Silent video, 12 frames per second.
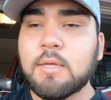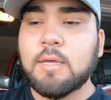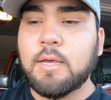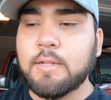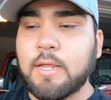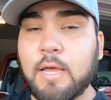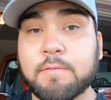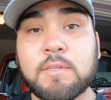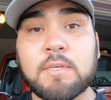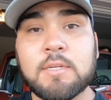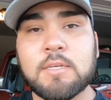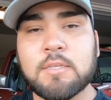And I've
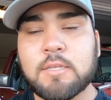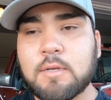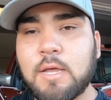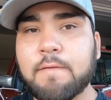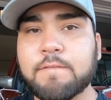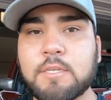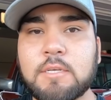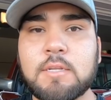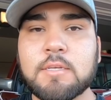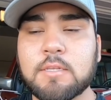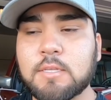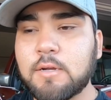seen
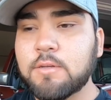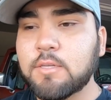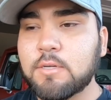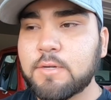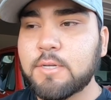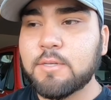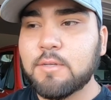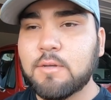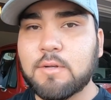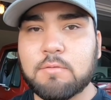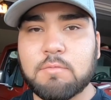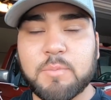his entire series
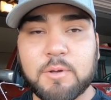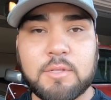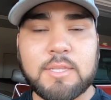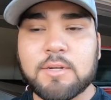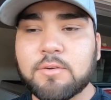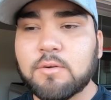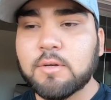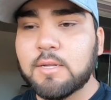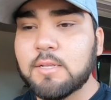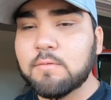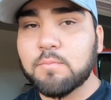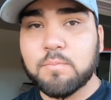on rebuilding that truck,
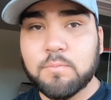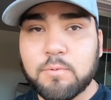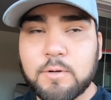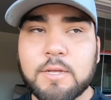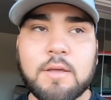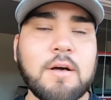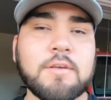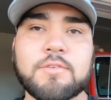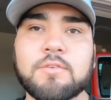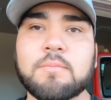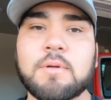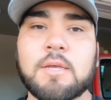and it's pretty
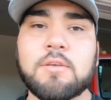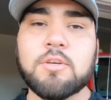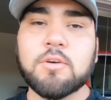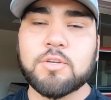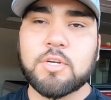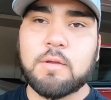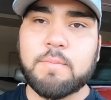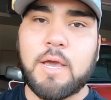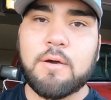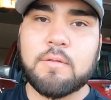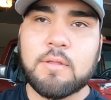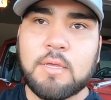awesome. You should go check him
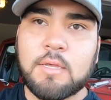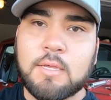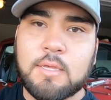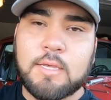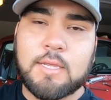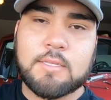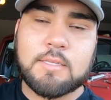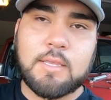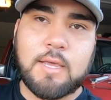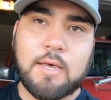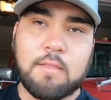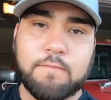out. It's
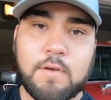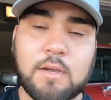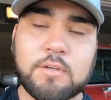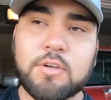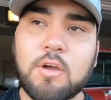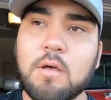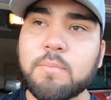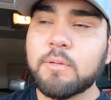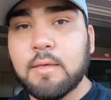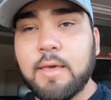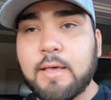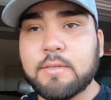the Fox Shop.
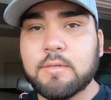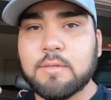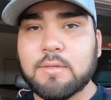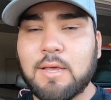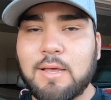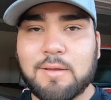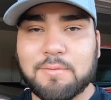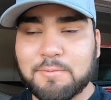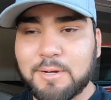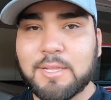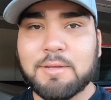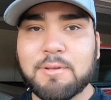He has
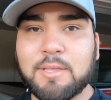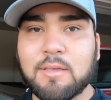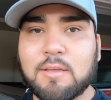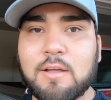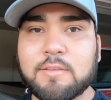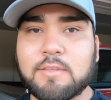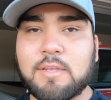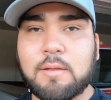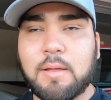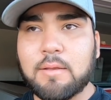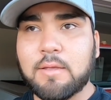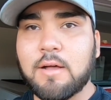really good
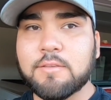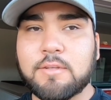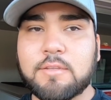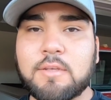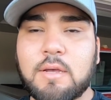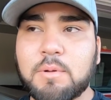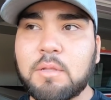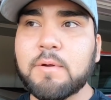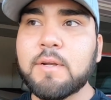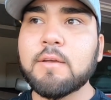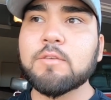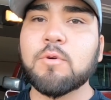content. I believe
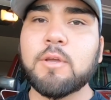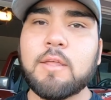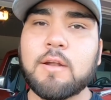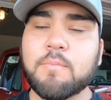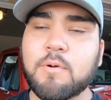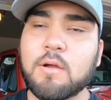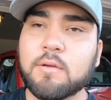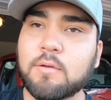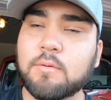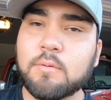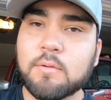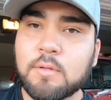right now he's working on a
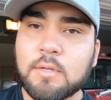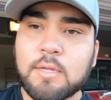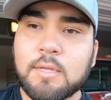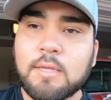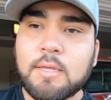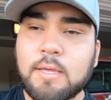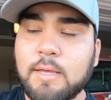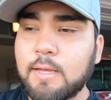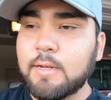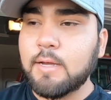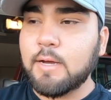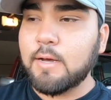Bronco,
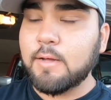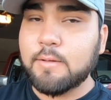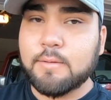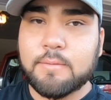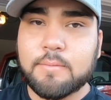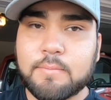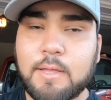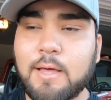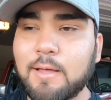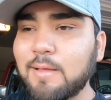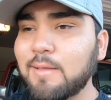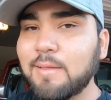and I
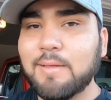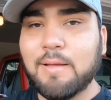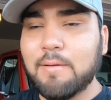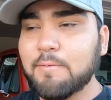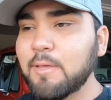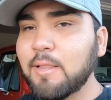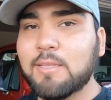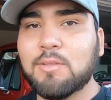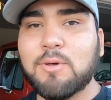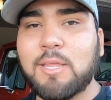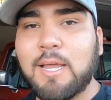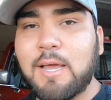really like the
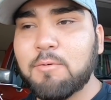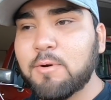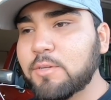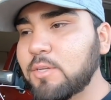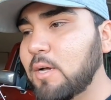way that guy works.